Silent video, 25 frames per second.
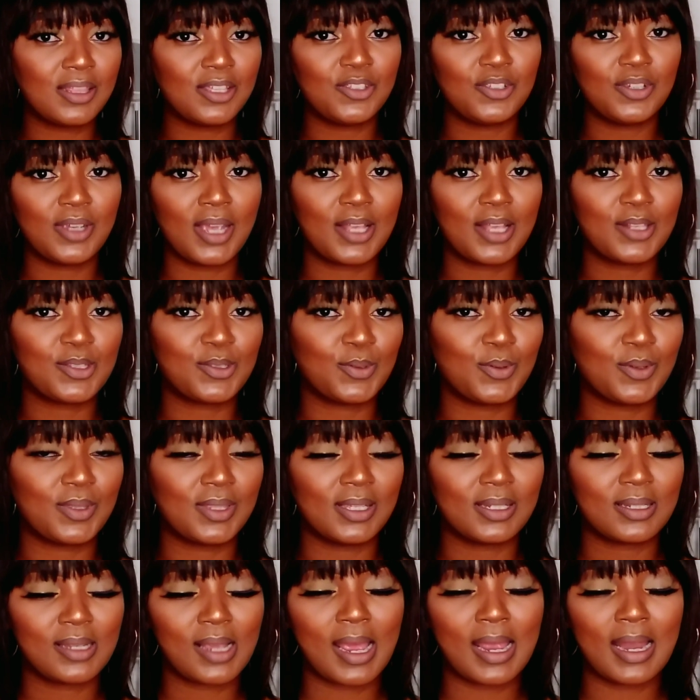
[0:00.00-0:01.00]
then you guys know
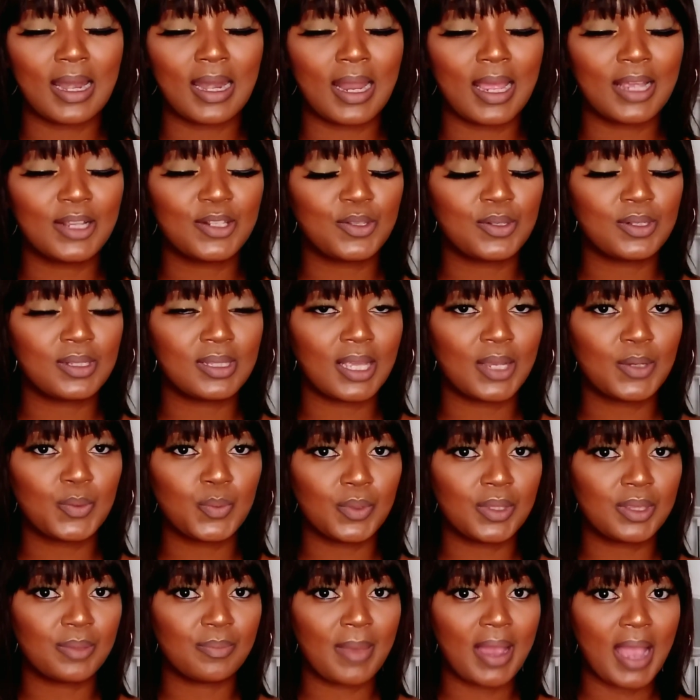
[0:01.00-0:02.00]
that I like to start
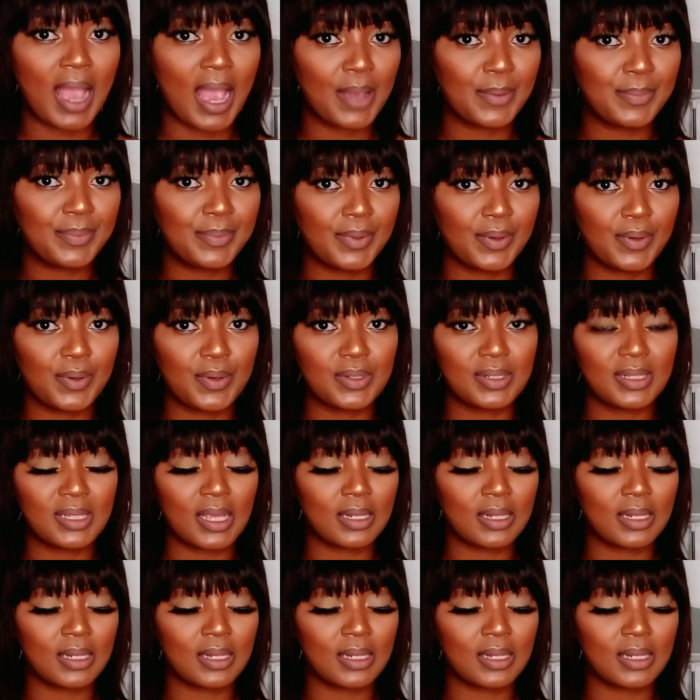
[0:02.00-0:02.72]
with my eyebrows,